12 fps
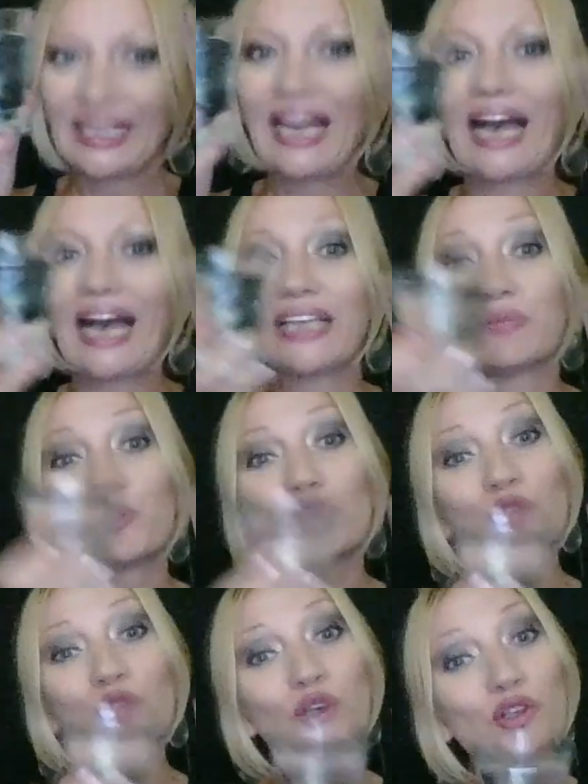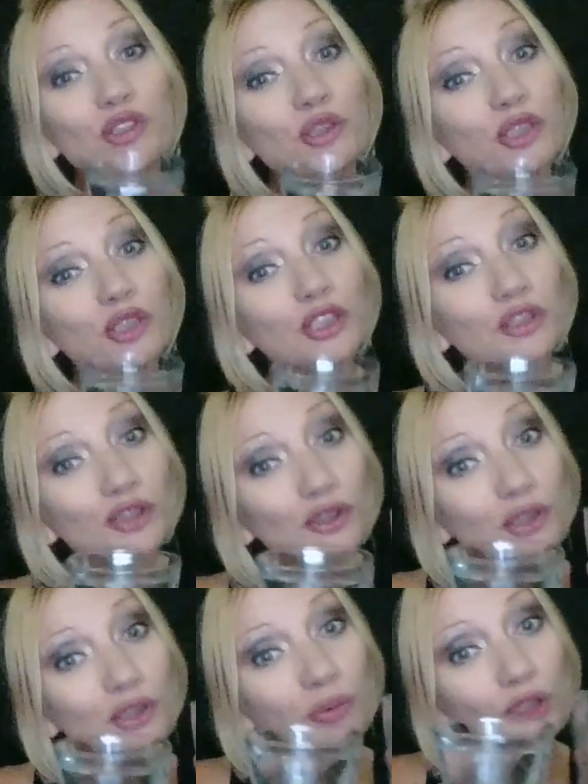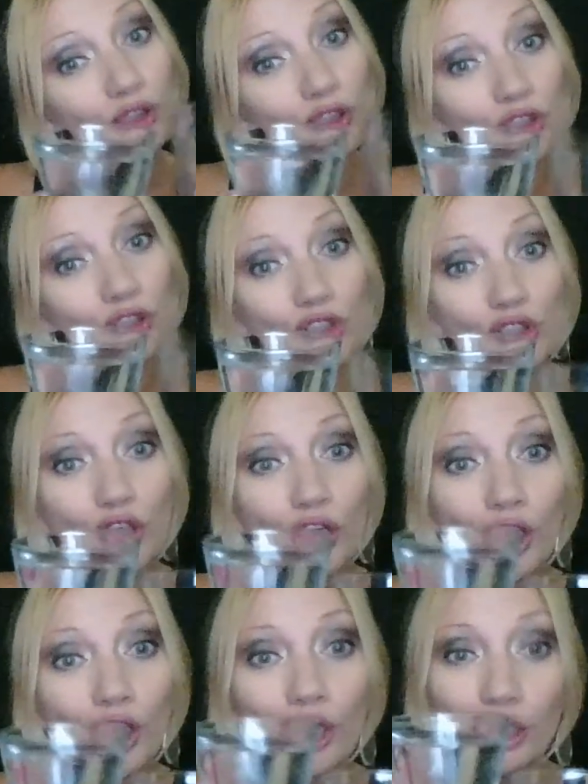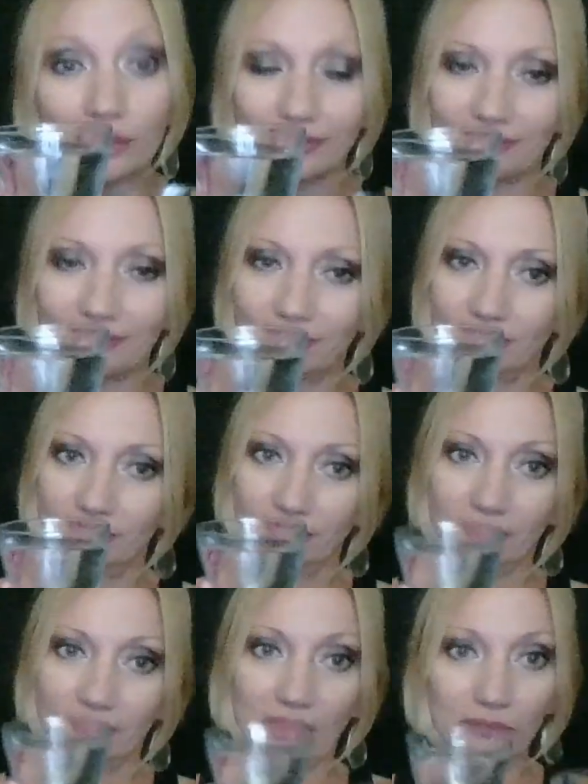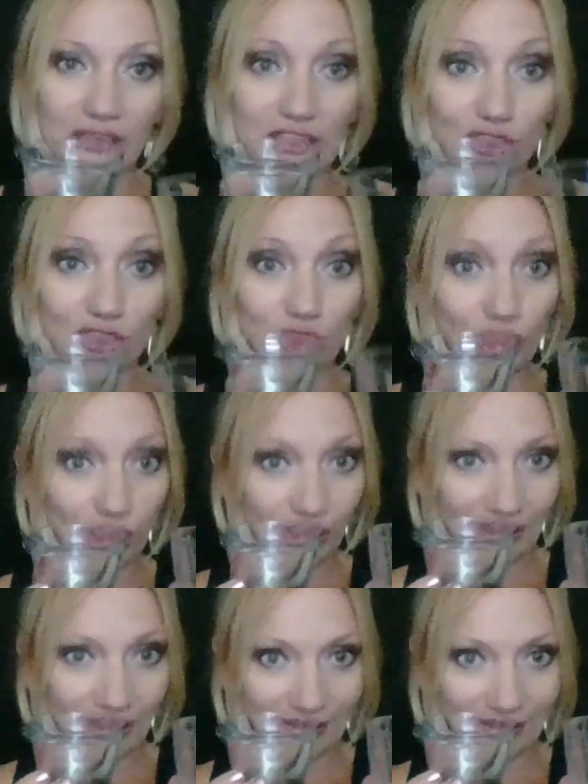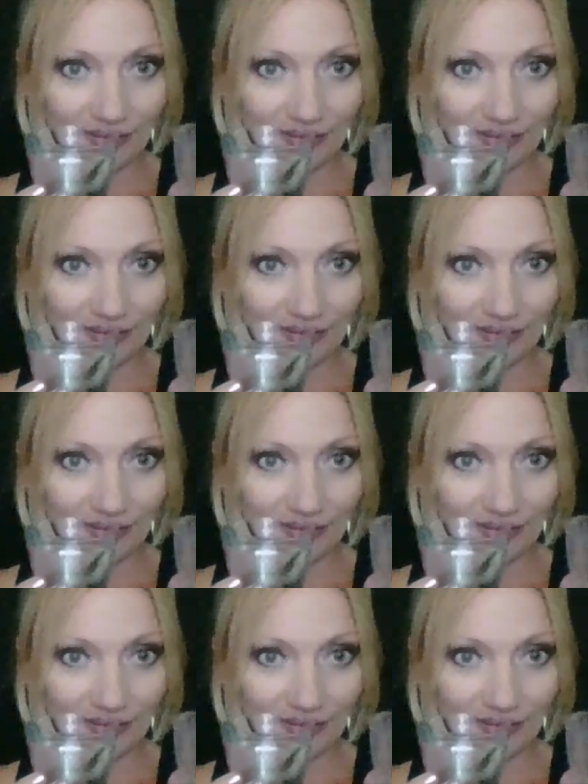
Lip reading: I am so good to you. I'm going to share it. I'm going to share it.